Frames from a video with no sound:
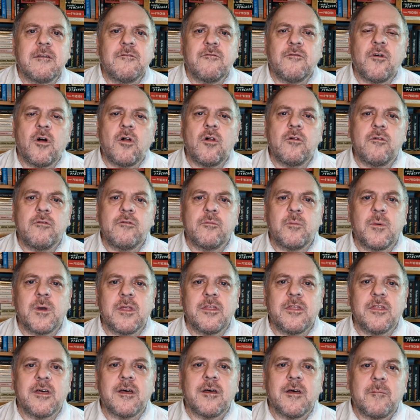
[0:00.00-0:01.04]
involved
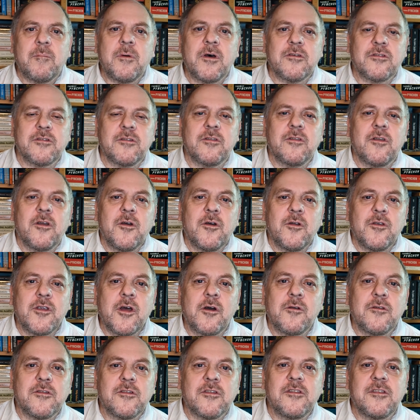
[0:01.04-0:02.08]
with a, a person
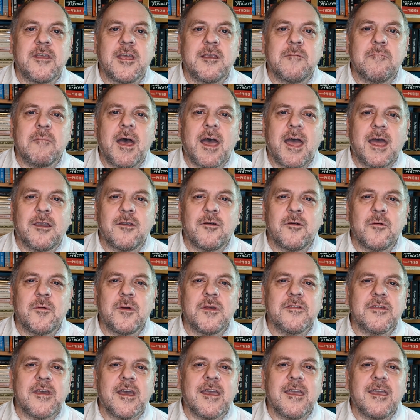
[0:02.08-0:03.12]
known as the Tin Man, who
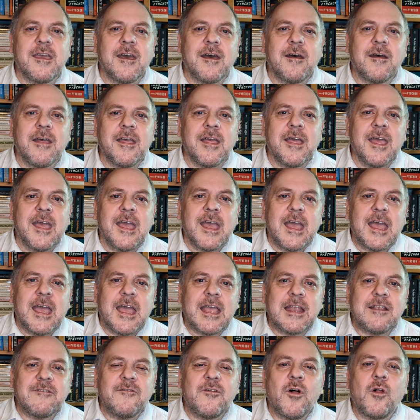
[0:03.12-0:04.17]
is a uh,
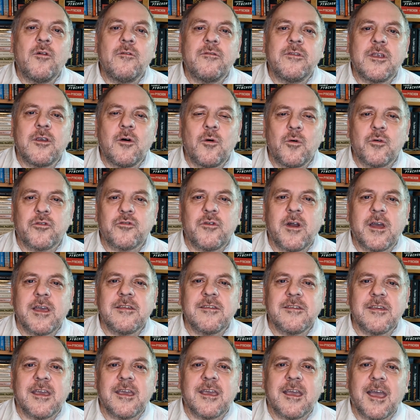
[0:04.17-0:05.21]
involved in horse
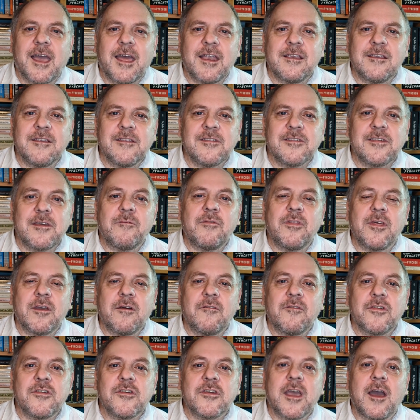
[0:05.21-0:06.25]
racing and
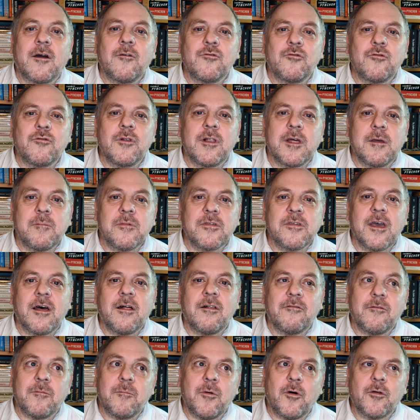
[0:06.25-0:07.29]
something of a scoundrel
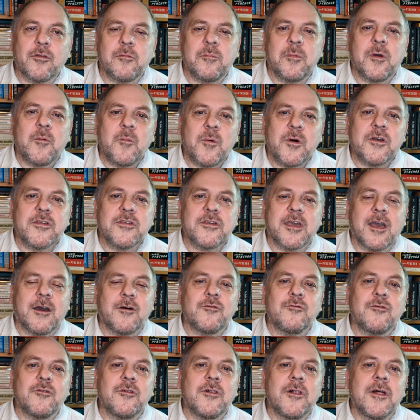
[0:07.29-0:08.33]
himself, and possibly a worse
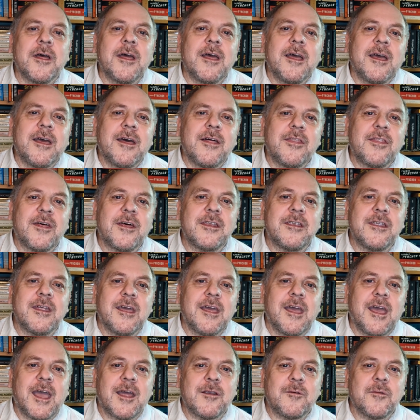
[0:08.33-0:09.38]
scoundrel than
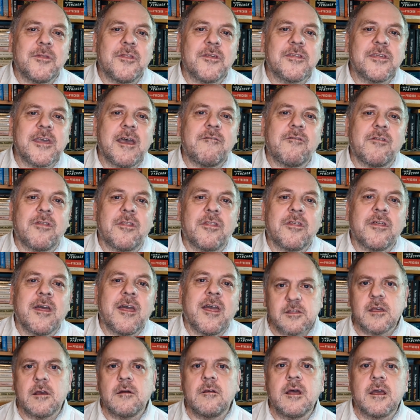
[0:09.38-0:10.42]
Edward VII.
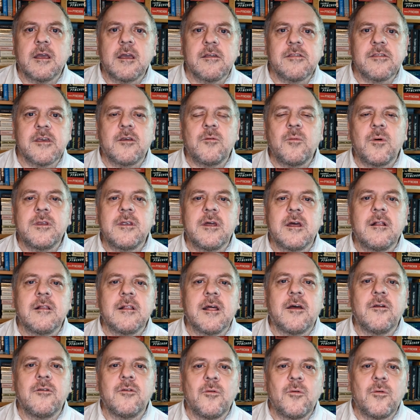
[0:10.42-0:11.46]
So, like I said, one day I'll
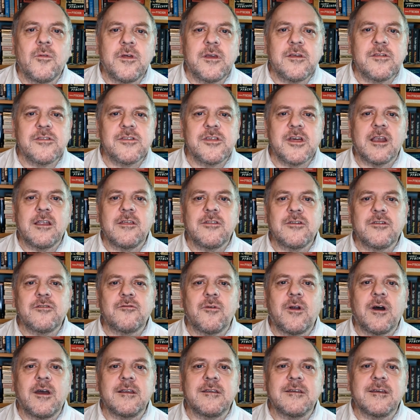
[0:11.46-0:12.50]
get all these
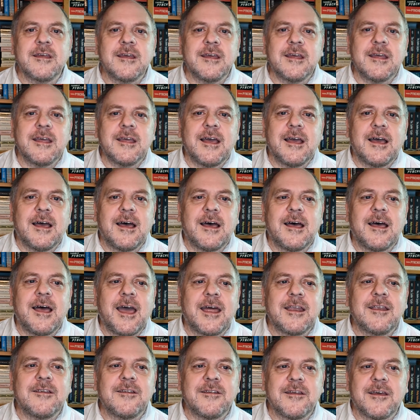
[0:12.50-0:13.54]
challenges right uh,
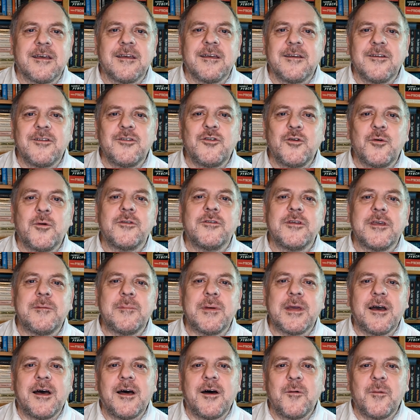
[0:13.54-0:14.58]
and uh, do a
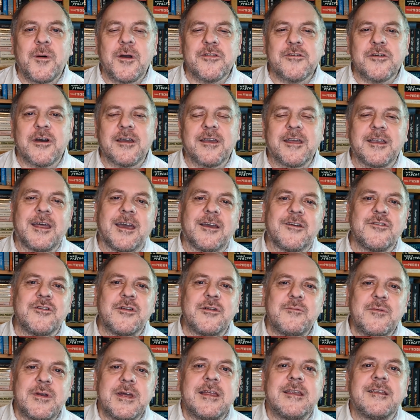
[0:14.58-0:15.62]
TBR which I can
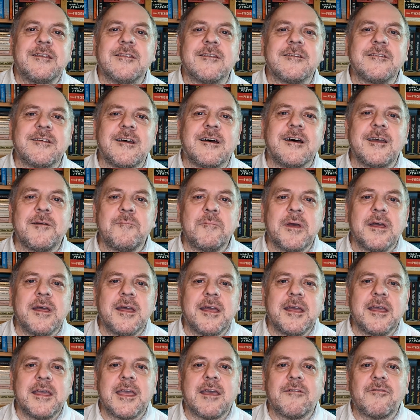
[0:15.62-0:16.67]
actually read in the time
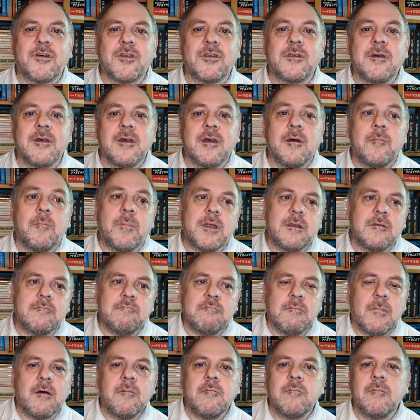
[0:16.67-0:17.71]
given. But
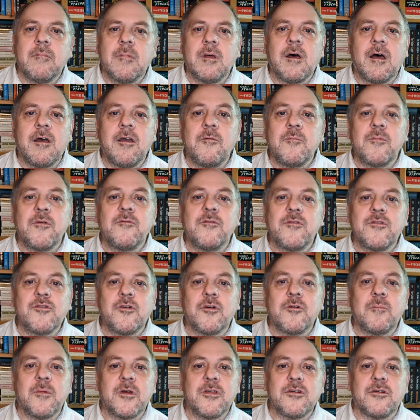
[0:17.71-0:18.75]
um, I hope you've
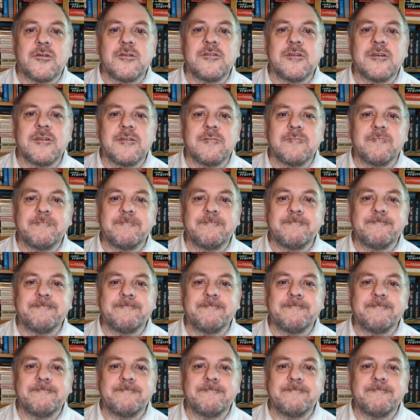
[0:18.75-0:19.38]
enjoyed my choices.